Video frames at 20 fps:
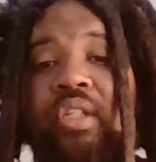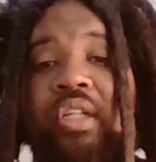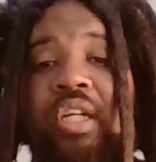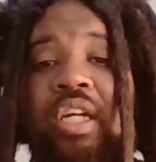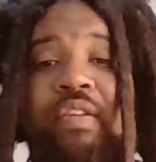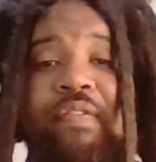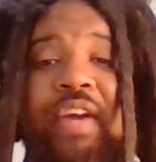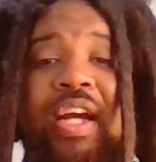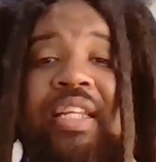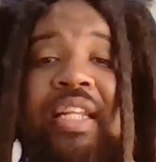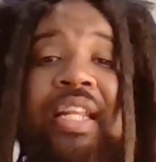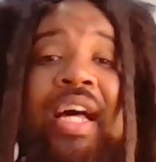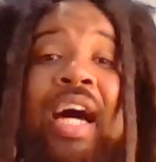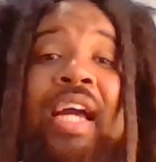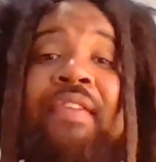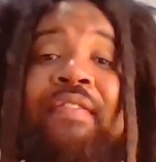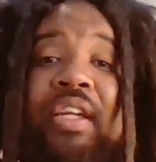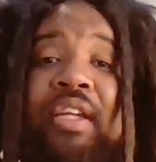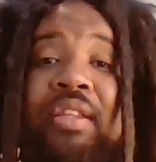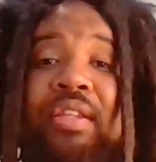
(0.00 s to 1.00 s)
In fact, a lot
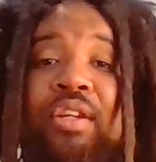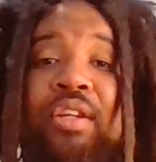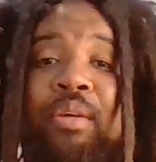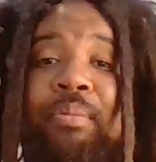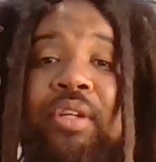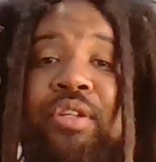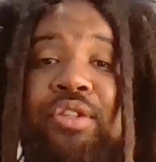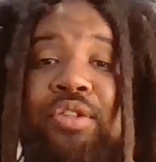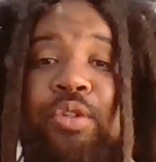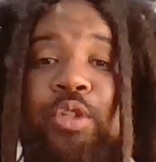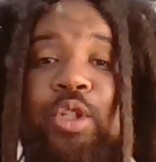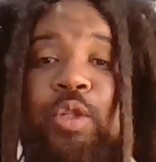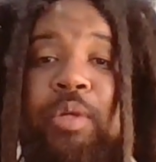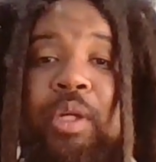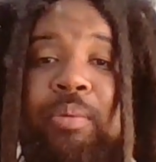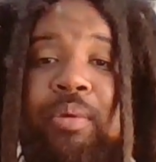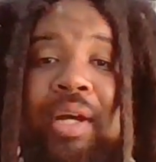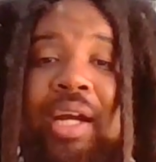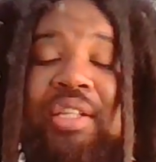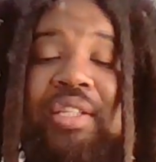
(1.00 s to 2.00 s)
of Ethiopian Jewish
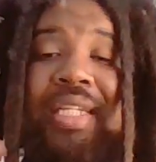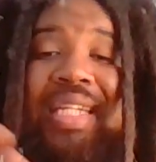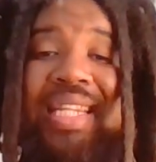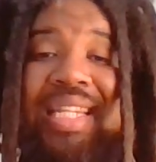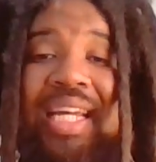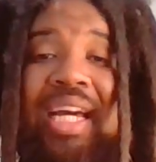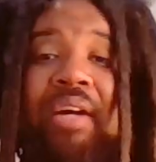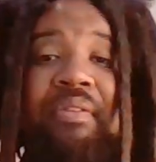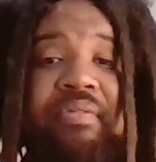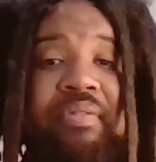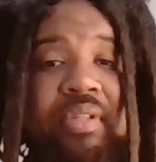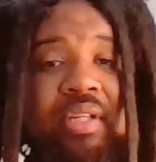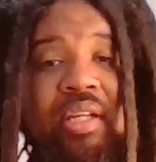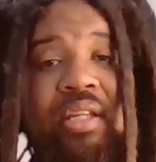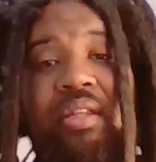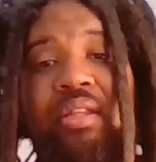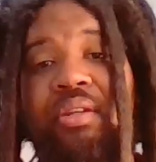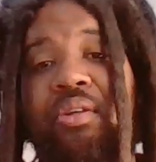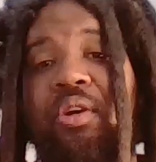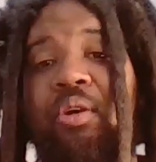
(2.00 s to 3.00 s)
people actually left
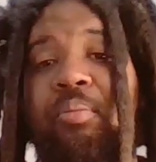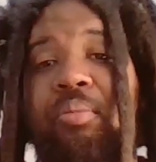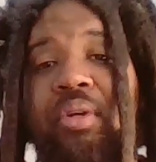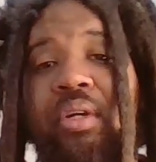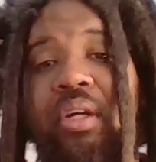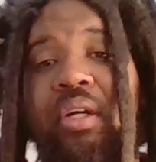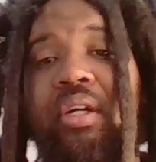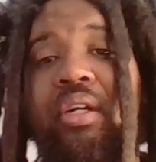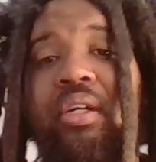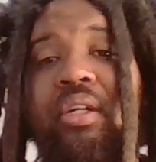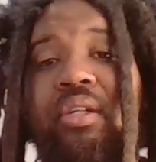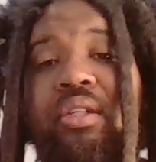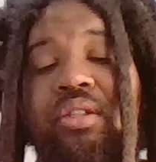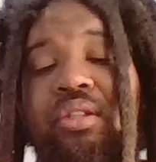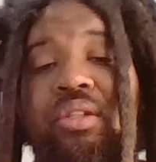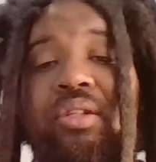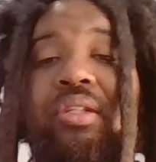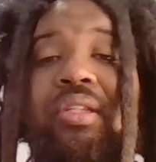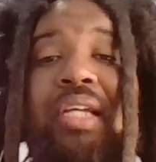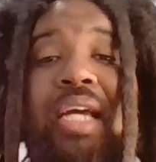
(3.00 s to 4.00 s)
Ethiopia
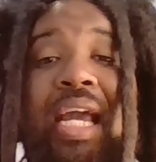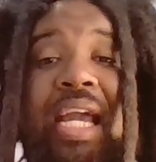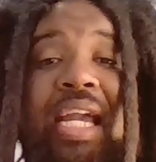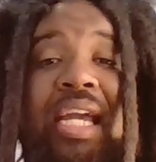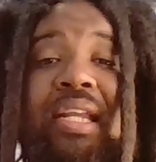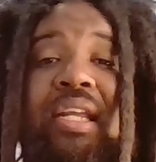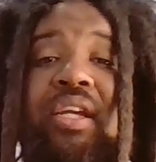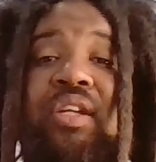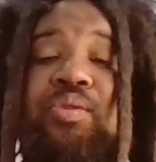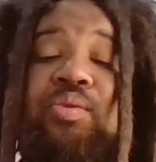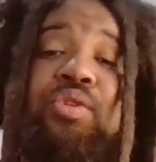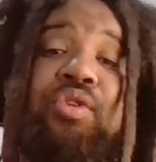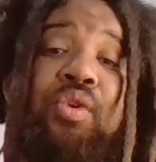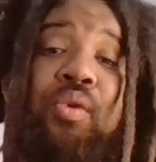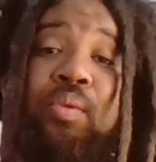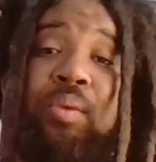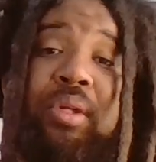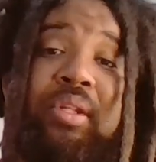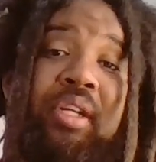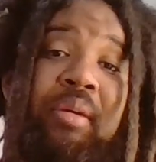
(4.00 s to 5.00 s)
during the 80s when there was a
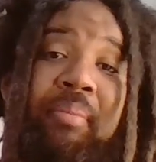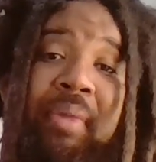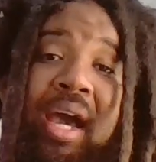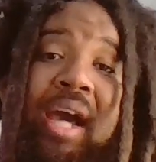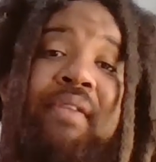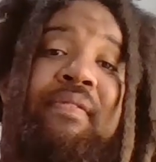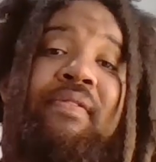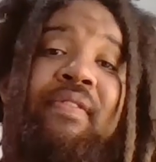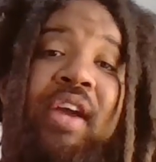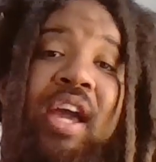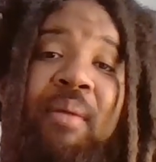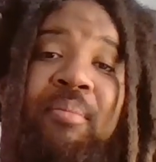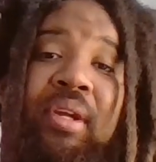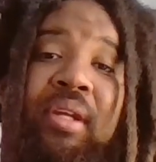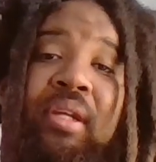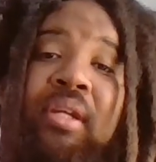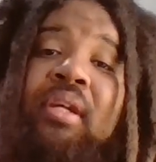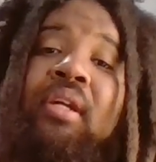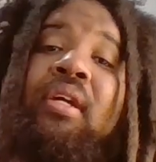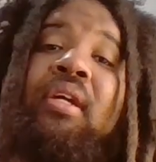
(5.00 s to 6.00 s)
really bad
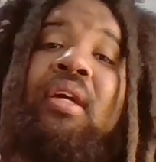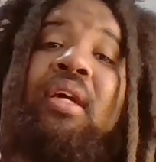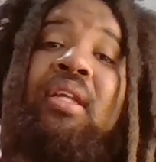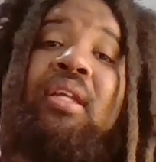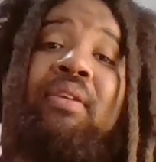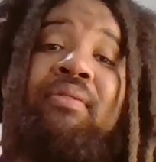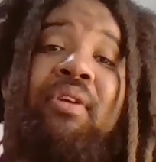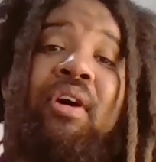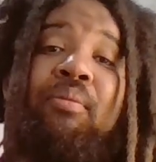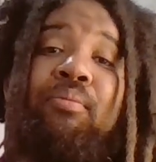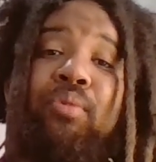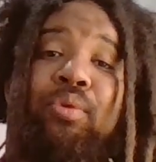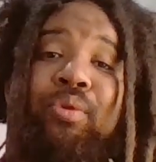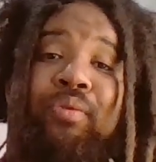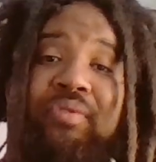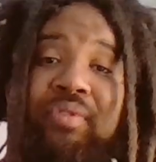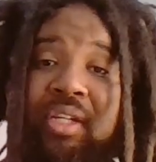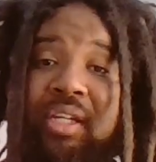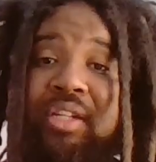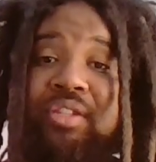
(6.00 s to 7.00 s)
famine, and they've all
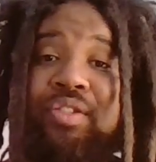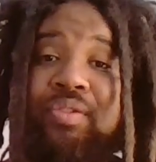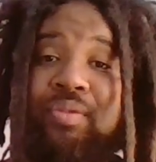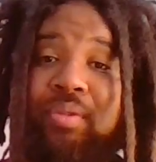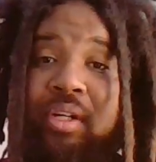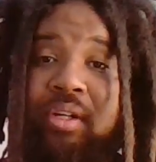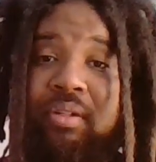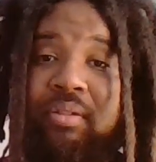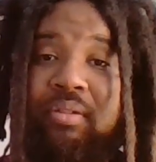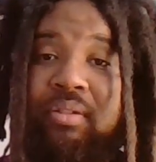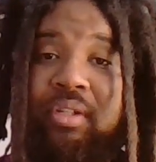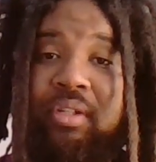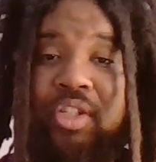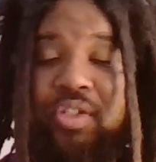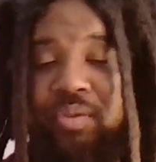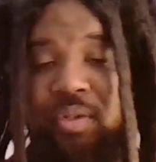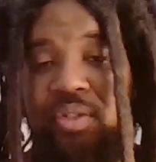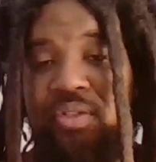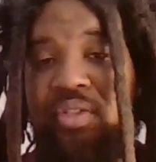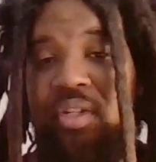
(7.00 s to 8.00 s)
moved to Israel.
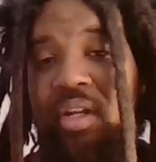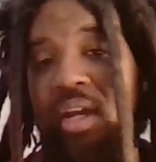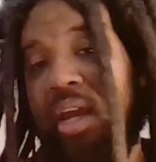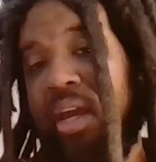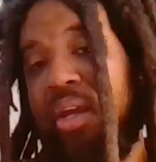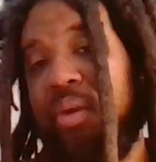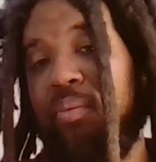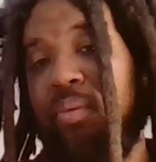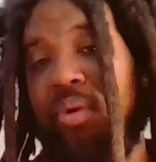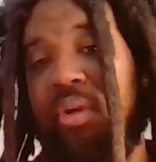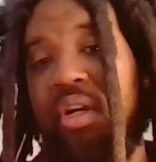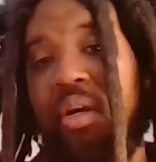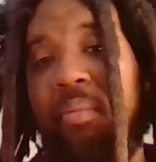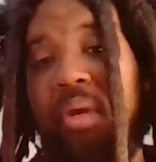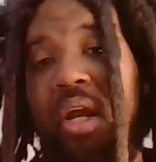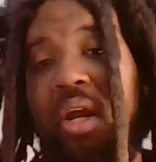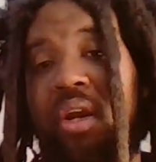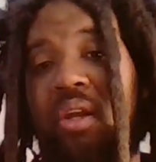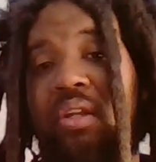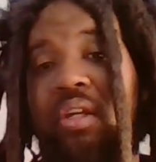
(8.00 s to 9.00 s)
Israel said, hey, we'll come
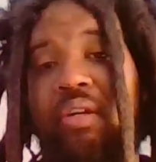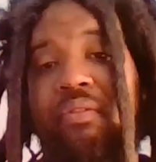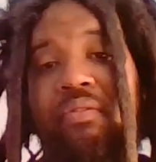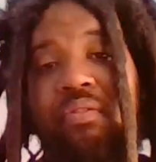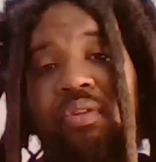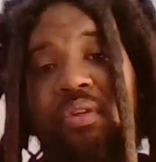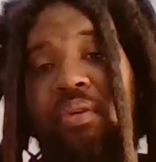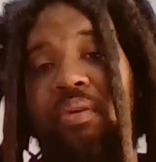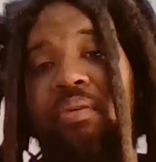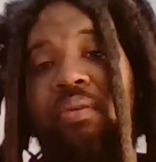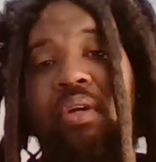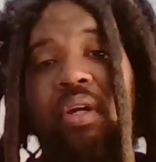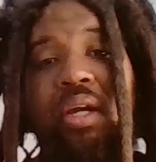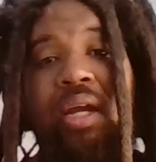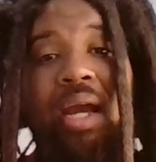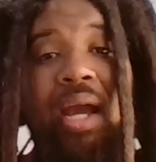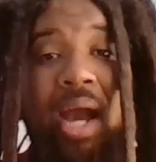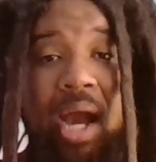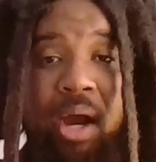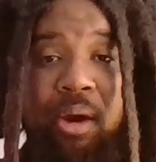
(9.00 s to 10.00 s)
airlift you
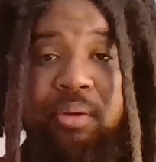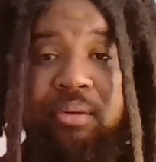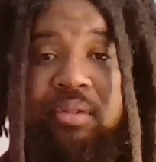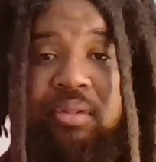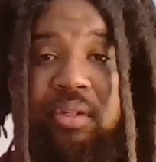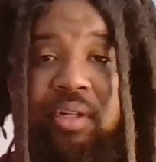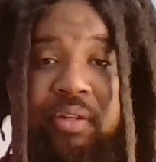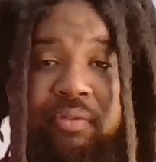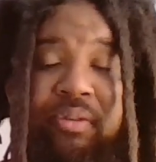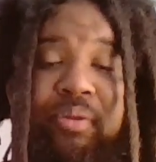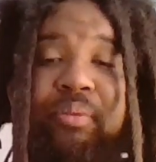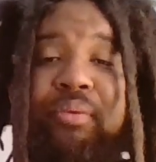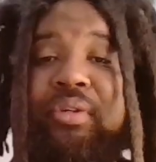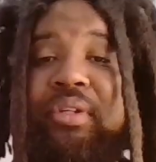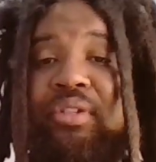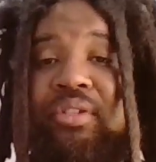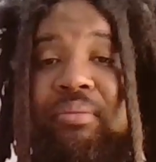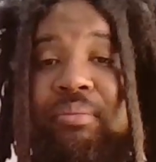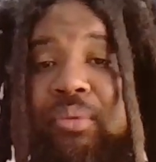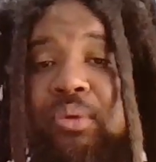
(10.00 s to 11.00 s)
out if you're willing
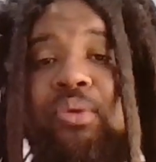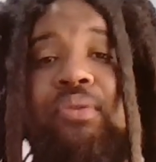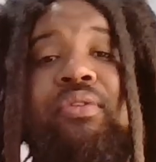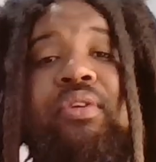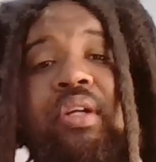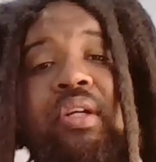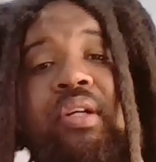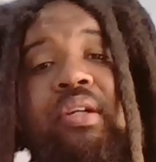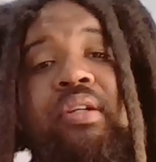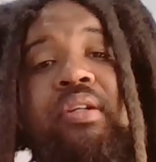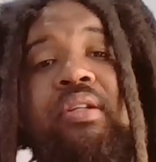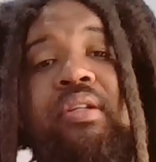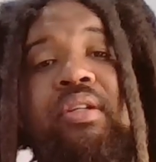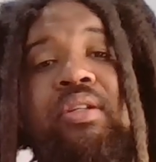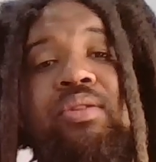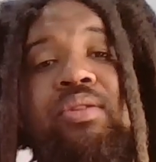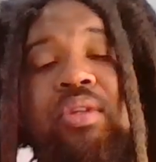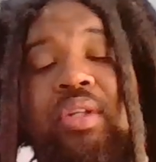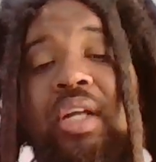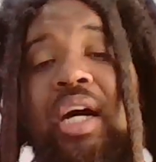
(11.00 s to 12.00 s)
to move here.
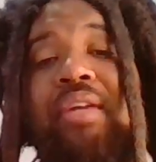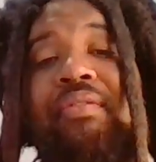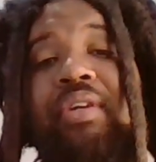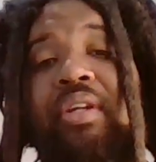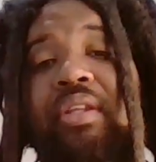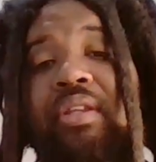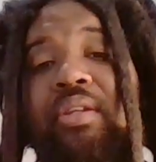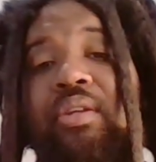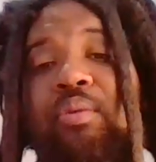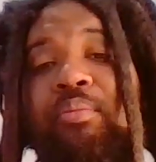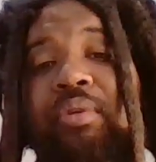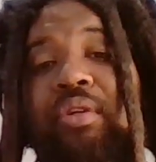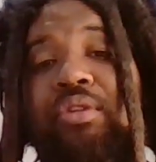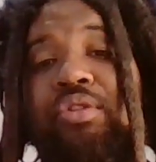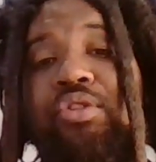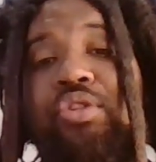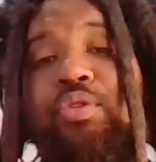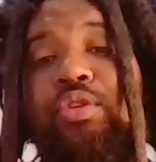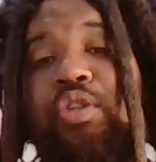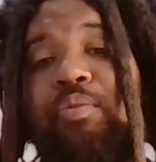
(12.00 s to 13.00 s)
So a lot of Ethiopian
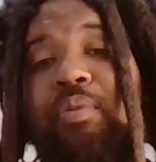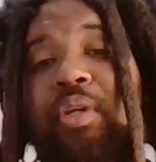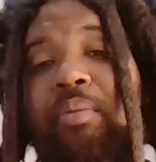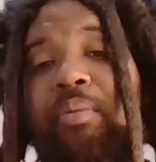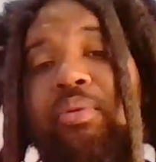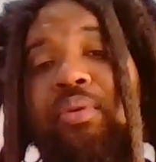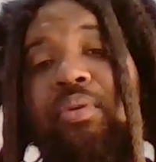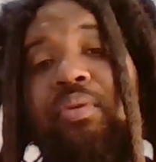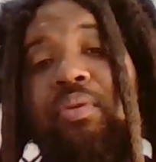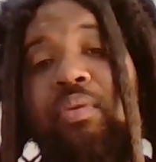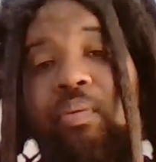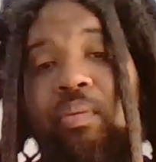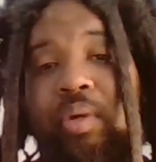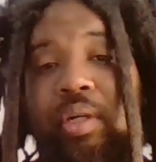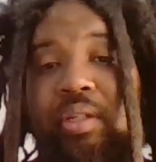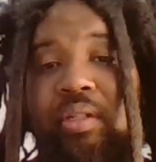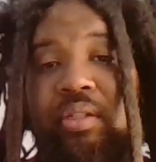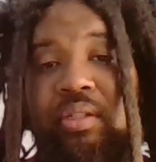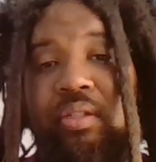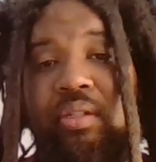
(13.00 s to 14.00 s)
Jewish people
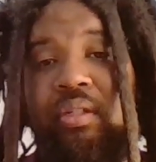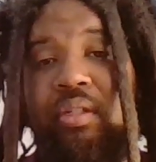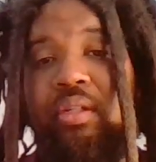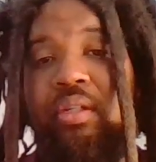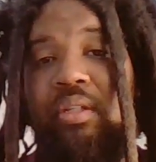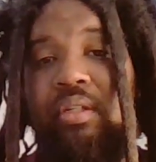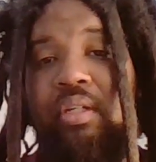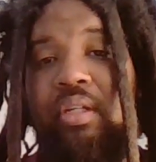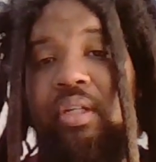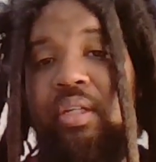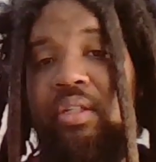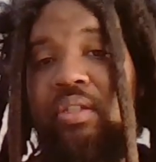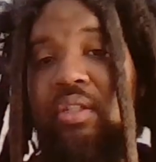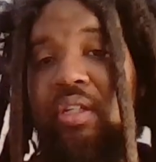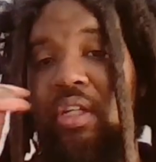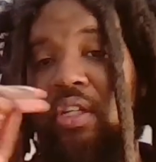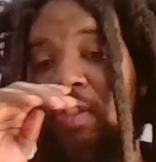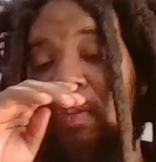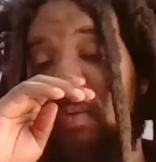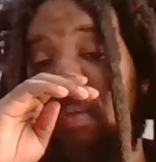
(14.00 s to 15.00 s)
went to
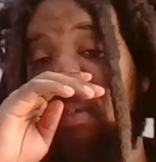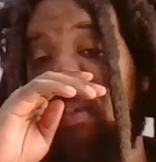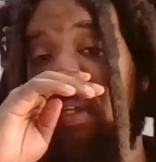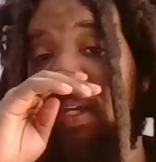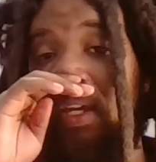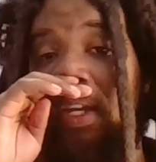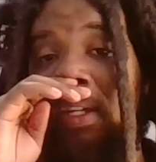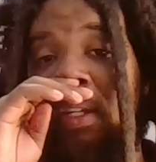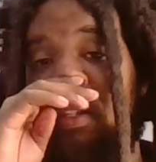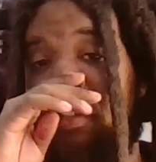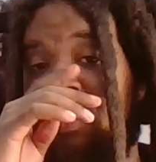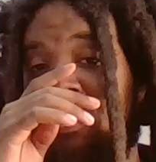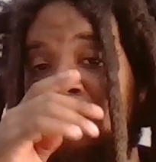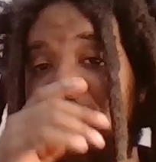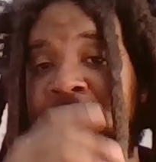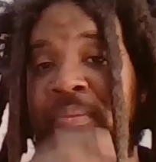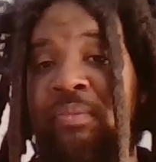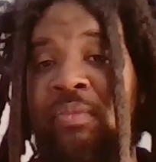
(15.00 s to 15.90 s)
Israel in the 80s.